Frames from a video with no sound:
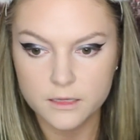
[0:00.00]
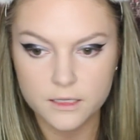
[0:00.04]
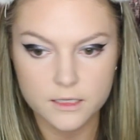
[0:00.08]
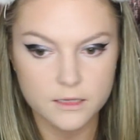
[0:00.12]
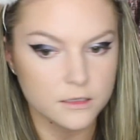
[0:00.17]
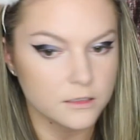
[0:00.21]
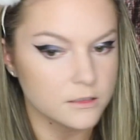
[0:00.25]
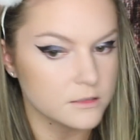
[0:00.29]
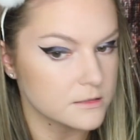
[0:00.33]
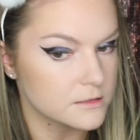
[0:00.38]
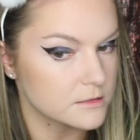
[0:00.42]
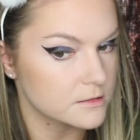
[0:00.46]
Like
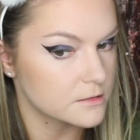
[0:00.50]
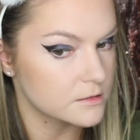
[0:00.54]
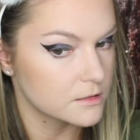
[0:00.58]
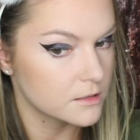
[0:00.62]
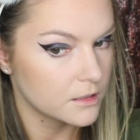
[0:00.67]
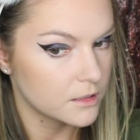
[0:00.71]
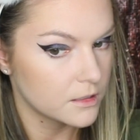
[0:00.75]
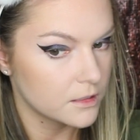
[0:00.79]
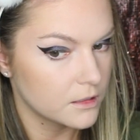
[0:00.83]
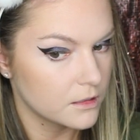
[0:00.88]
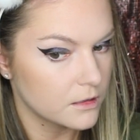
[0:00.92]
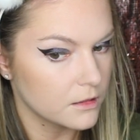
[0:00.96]
there's
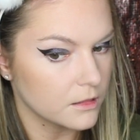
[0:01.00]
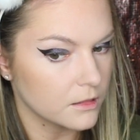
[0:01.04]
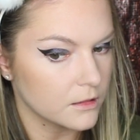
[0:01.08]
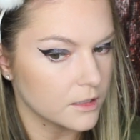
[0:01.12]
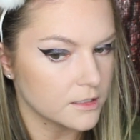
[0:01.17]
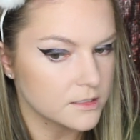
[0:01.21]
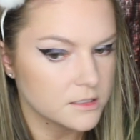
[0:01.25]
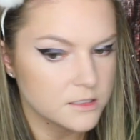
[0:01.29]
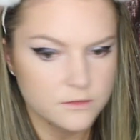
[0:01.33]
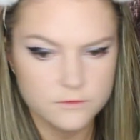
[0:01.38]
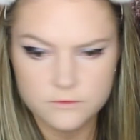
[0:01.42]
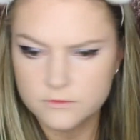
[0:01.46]

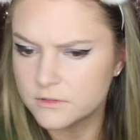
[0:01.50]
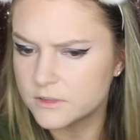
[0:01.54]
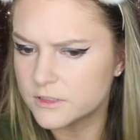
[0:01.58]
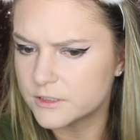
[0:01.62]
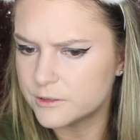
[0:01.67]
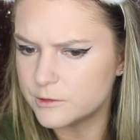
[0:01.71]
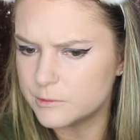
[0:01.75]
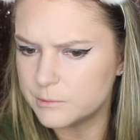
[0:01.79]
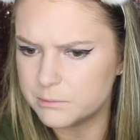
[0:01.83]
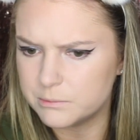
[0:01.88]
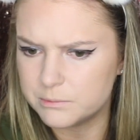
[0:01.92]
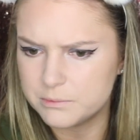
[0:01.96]
lots of
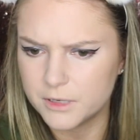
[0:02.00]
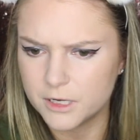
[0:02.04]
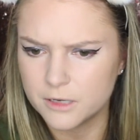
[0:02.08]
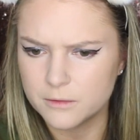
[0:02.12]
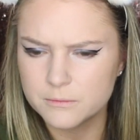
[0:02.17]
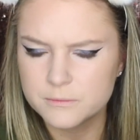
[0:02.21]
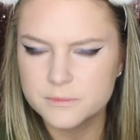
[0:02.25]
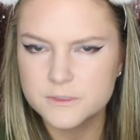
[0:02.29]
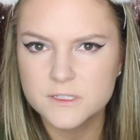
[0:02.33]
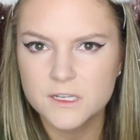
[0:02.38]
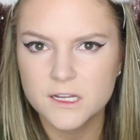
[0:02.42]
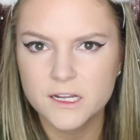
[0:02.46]
little
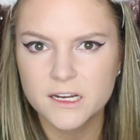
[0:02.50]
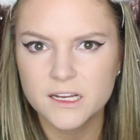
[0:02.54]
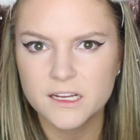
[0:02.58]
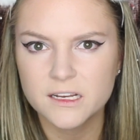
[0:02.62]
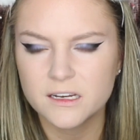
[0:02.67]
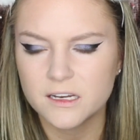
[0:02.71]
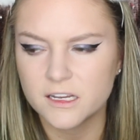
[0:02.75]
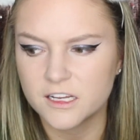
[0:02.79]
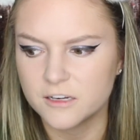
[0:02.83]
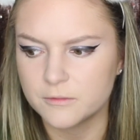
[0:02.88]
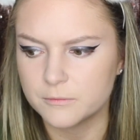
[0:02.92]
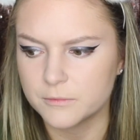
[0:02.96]
bumps on
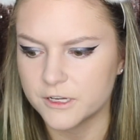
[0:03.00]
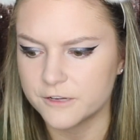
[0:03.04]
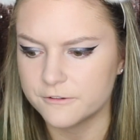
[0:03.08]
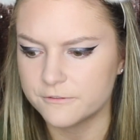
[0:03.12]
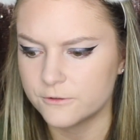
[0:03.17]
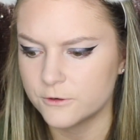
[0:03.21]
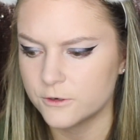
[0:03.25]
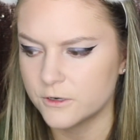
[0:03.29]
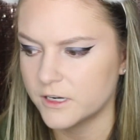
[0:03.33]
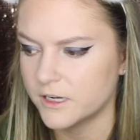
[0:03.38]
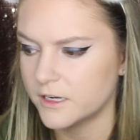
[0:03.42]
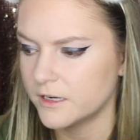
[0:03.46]
it and my
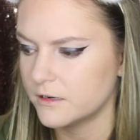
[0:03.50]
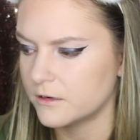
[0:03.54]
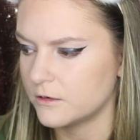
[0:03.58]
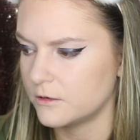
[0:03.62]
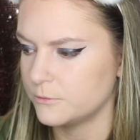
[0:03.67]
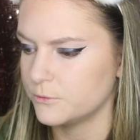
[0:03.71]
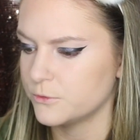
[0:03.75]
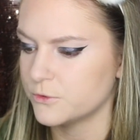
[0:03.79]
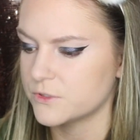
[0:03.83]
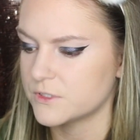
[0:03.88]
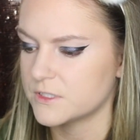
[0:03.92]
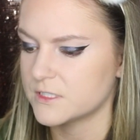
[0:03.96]
forehead
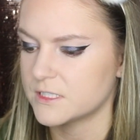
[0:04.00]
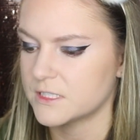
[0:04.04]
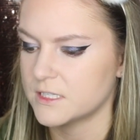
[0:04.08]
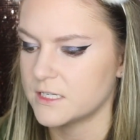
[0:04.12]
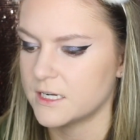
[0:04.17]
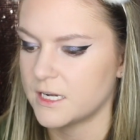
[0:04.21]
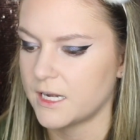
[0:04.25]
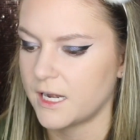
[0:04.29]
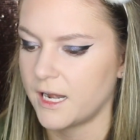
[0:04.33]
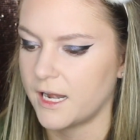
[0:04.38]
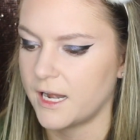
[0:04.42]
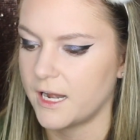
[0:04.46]
almost
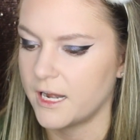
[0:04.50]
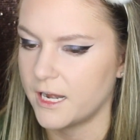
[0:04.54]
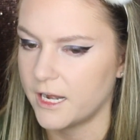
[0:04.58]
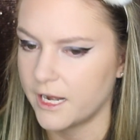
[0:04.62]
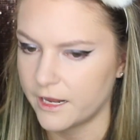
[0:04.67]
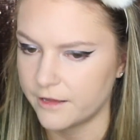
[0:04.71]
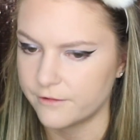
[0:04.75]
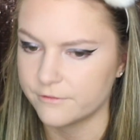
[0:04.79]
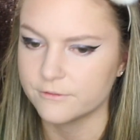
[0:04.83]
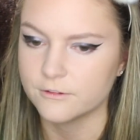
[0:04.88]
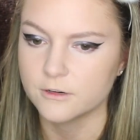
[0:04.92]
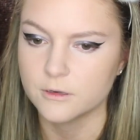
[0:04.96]

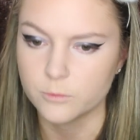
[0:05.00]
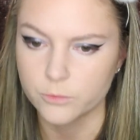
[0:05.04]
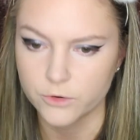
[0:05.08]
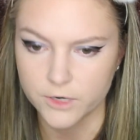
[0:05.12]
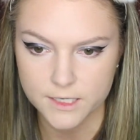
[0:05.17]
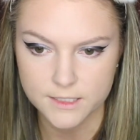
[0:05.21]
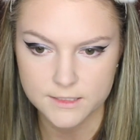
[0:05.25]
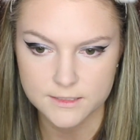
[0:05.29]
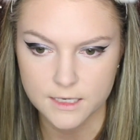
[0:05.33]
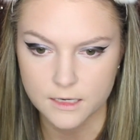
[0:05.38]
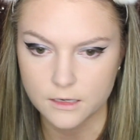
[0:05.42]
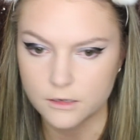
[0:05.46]
never
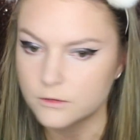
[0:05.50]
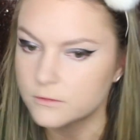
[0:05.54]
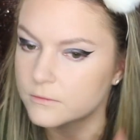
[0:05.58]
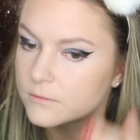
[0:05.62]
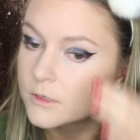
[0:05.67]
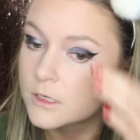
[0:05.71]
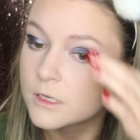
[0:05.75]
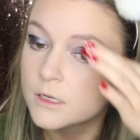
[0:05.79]
breaks out.